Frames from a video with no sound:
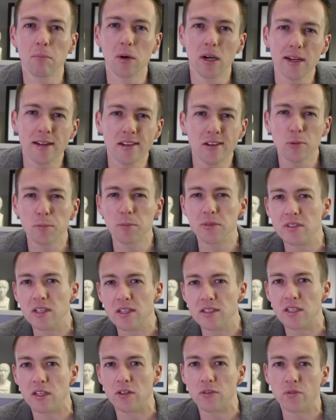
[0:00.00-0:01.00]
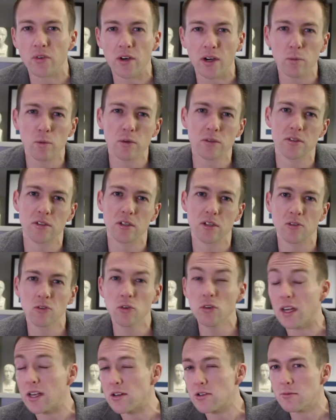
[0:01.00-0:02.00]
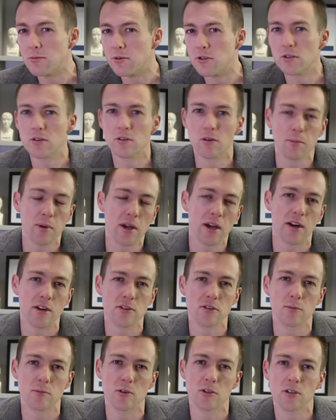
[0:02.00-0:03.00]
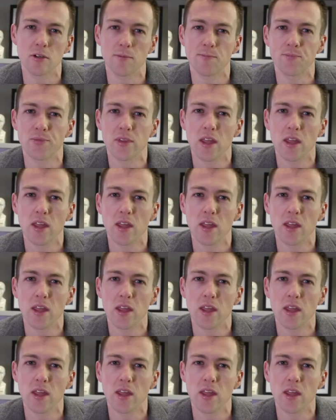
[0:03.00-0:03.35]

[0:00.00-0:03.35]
might help us identify what's a good attribution or a bad attribution.